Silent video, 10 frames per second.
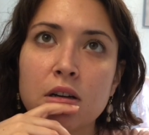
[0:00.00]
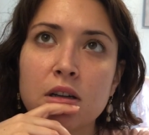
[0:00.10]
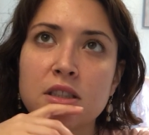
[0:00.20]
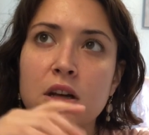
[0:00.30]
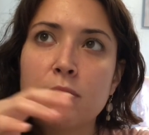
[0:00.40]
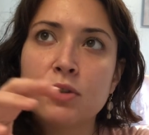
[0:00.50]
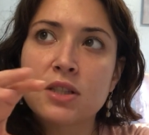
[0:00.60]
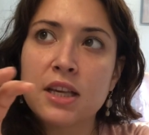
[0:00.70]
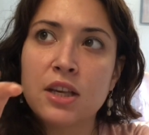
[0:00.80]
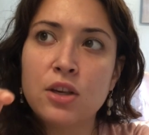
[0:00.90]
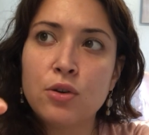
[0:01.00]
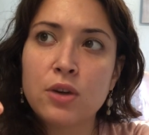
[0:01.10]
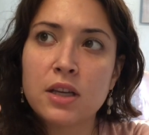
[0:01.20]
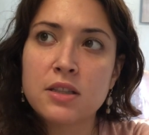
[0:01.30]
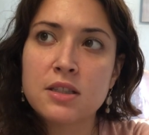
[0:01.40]
it's almost like you
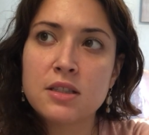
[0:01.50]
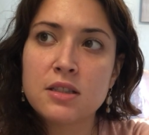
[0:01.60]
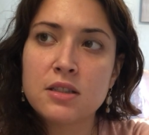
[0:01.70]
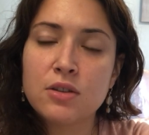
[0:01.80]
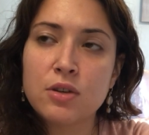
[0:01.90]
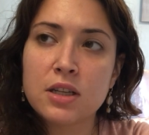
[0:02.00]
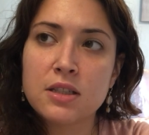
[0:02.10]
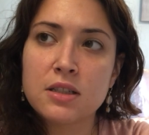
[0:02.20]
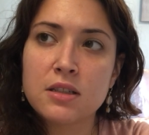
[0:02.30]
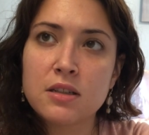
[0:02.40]
can, you can